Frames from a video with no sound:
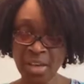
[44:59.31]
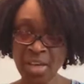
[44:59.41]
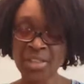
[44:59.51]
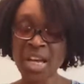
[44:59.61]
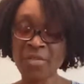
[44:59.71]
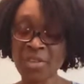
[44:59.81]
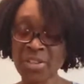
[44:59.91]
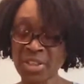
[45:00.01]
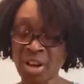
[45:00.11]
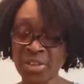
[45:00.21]
Service
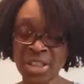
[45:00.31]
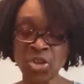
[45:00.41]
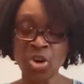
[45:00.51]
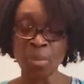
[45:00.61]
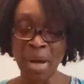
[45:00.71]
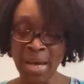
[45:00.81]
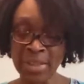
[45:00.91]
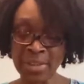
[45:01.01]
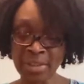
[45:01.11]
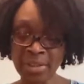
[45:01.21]
starts in your
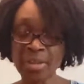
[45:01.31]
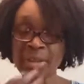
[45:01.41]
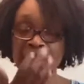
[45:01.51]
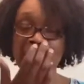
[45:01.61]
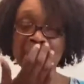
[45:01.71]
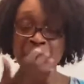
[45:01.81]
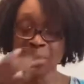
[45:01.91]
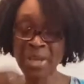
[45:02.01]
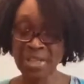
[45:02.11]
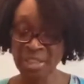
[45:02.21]
mind. To
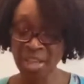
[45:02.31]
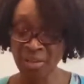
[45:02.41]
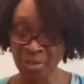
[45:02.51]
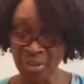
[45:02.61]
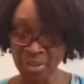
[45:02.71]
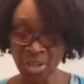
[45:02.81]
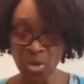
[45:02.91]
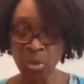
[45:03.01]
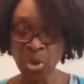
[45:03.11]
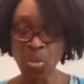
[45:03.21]
be a servant
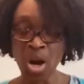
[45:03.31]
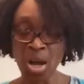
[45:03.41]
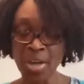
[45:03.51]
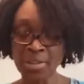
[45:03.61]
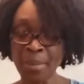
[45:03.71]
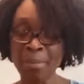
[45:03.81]
requires a